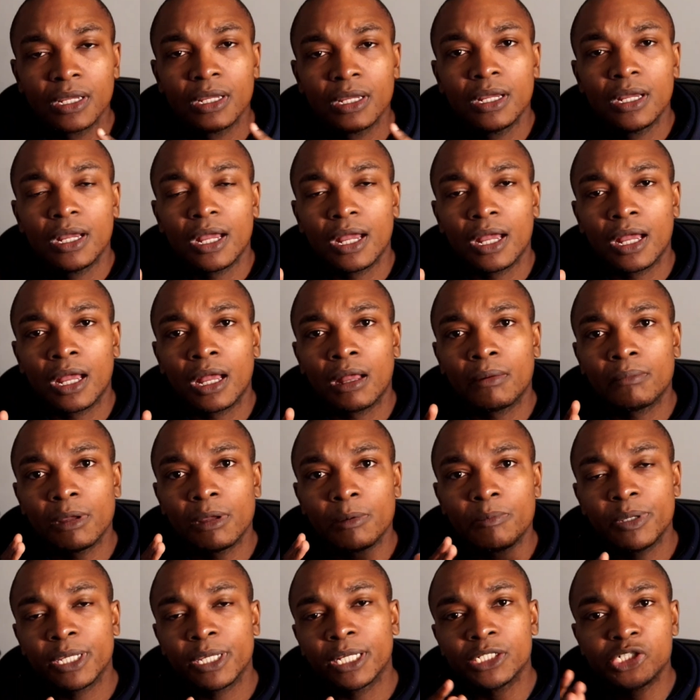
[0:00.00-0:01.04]
A
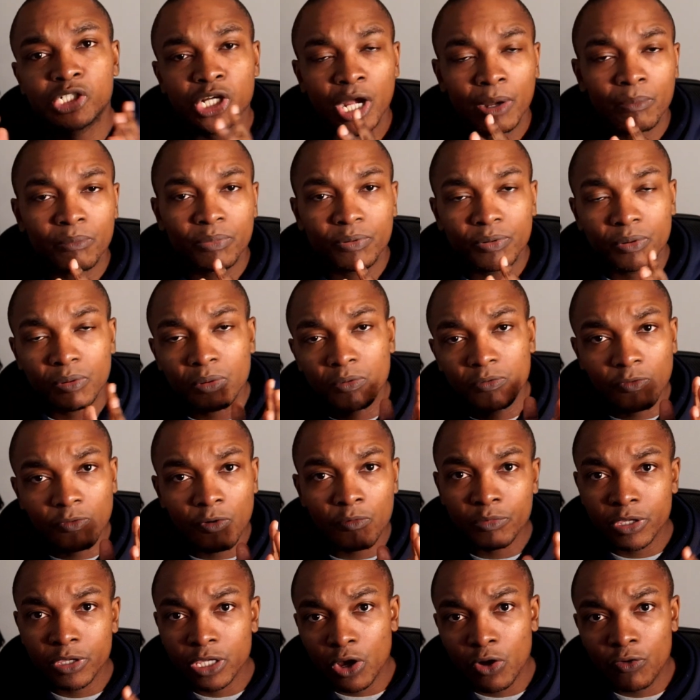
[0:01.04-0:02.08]
big jump for
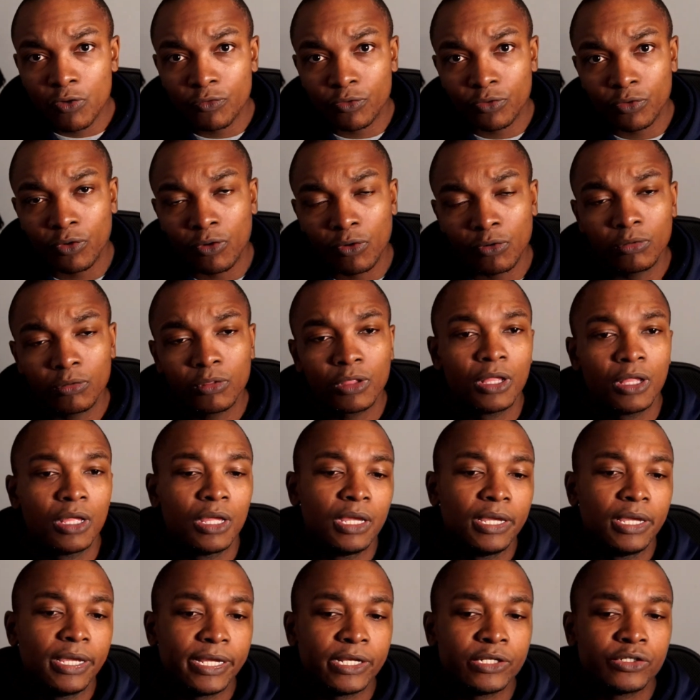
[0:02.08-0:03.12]
me overall
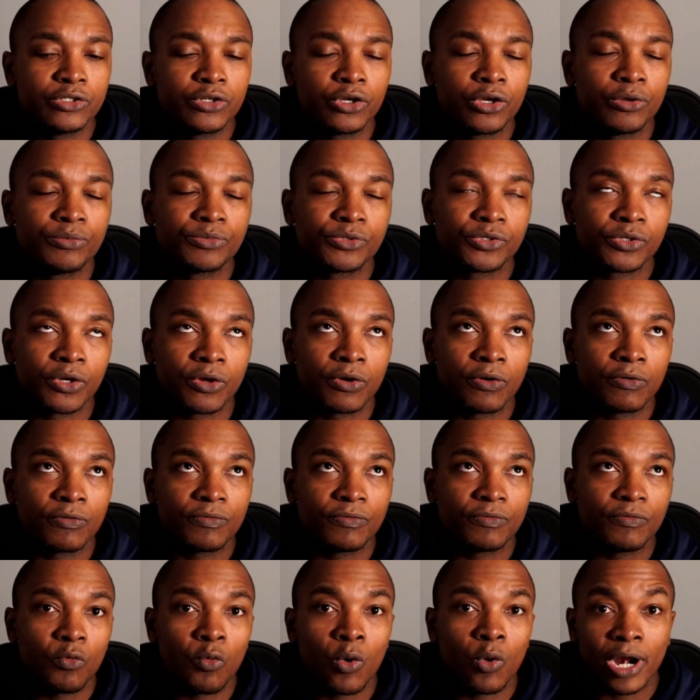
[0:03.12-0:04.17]
in terms of
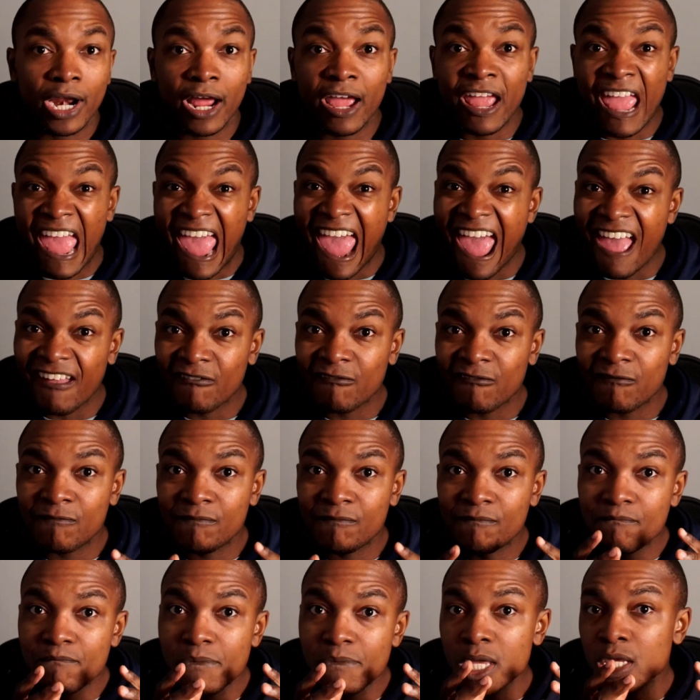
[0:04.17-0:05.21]
what I have
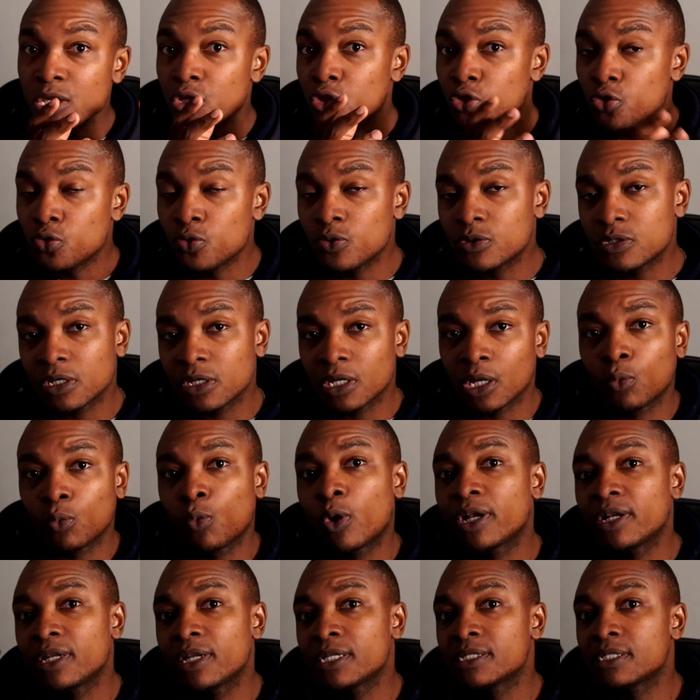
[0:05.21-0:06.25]
been using and what
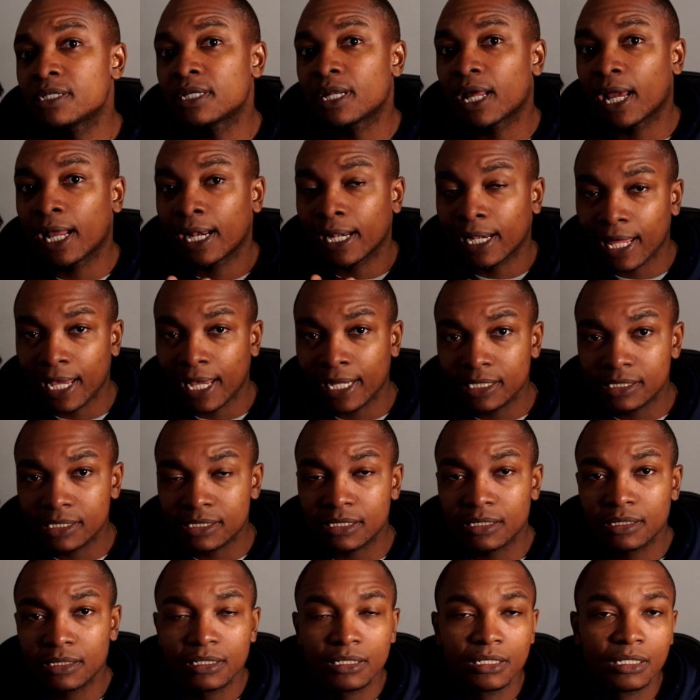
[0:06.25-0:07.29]
it is that I liked.
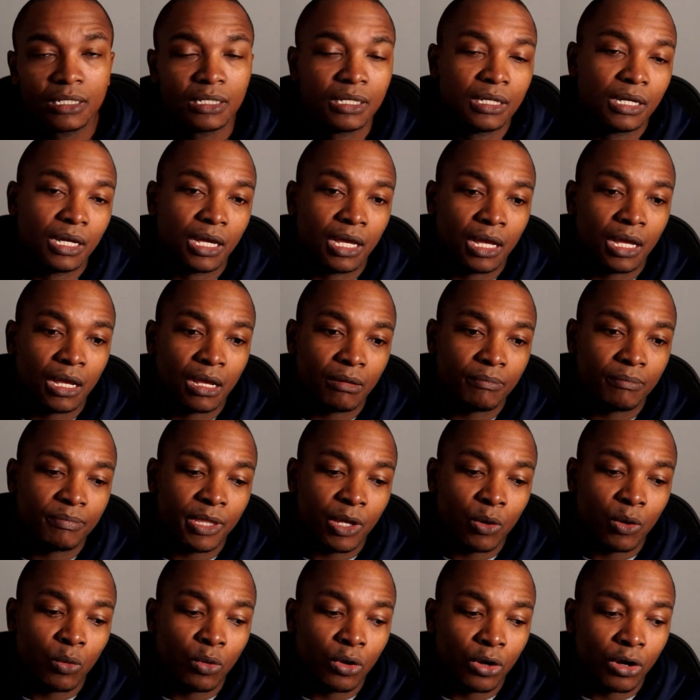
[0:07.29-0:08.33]
There
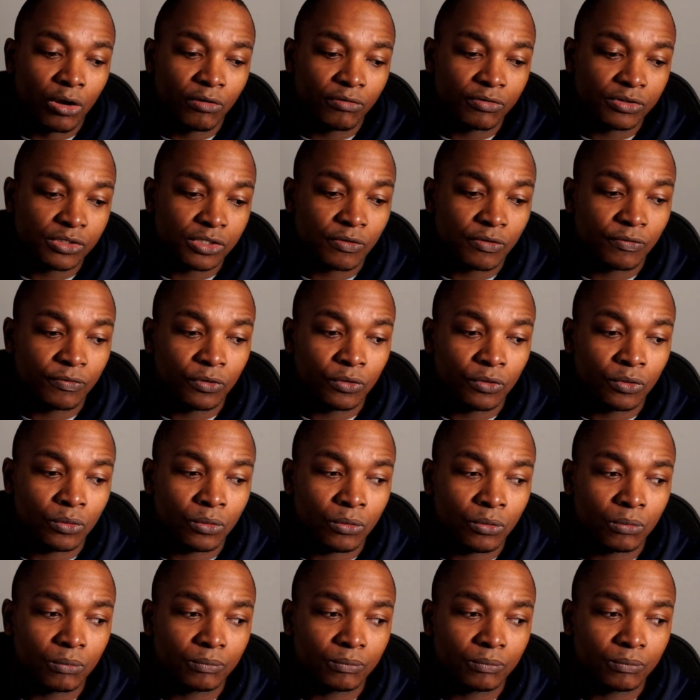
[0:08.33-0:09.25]
were obviously a few